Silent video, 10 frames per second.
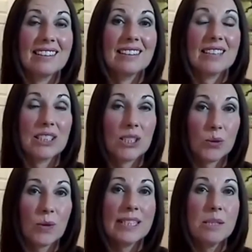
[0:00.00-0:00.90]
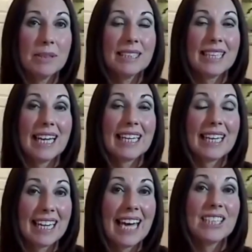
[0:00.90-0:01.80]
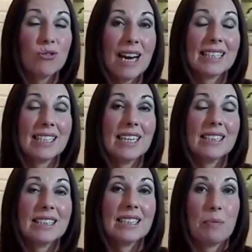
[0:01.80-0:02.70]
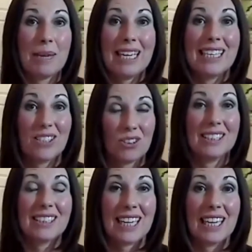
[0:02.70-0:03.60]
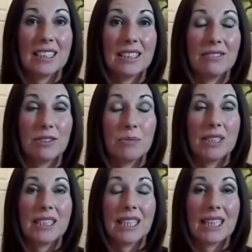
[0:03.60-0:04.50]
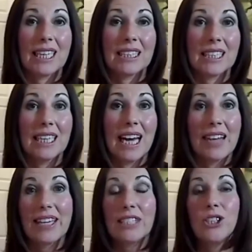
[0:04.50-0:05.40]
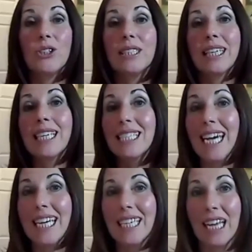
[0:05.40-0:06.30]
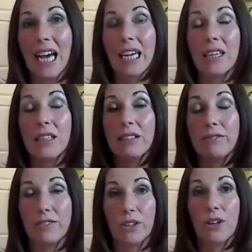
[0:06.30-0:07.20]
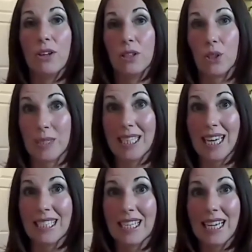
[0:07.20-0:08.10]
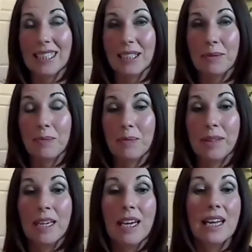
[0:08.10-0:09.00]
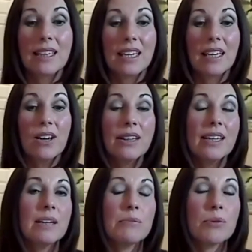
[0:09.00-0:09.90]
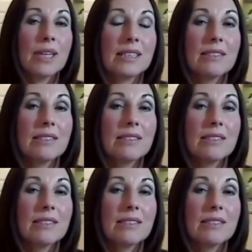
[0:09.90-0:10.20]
So 20% less redness appeared on the skin from using these. And that's using it day and night for 28 days. The other impressive